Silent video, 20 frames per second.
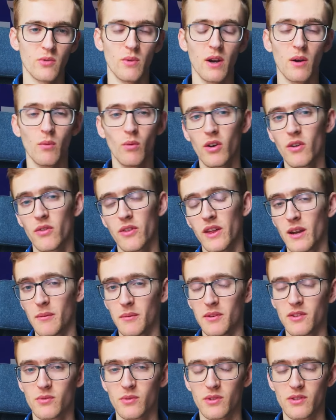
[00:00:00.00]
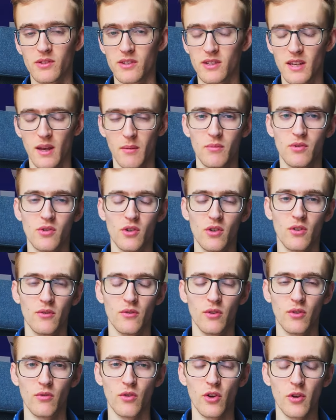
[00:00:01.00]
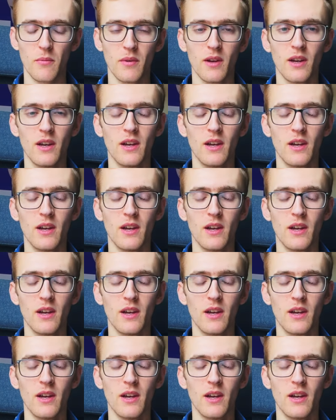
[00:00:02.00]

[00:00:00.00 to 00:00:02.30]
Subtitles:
where one of the elements was the temperature of your room.